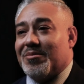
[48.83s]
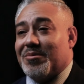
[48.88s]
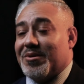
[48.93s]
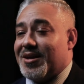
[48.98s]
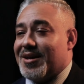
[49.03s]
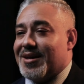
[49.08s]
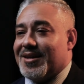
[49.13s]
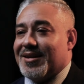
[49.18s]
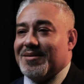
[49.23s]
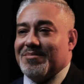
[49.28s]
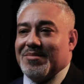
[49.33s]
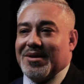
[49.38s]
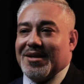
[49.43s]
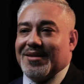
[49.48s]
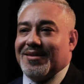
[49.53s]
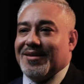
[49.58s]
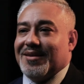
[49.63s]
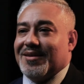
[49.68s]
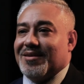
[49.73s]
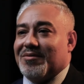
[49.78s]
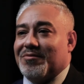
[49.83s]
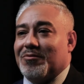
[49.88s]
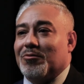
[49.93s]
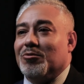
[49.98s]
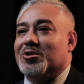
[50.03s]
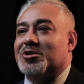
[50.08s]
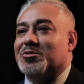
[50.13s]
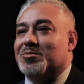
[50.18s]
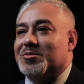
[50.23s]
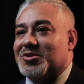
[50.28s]
went ahead and made the
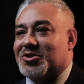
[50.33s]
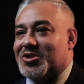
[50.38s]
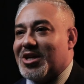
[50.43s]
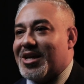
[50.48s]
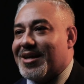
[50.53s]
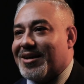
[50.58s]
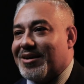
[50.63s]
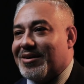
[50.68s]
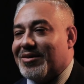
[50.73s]
foolish mistake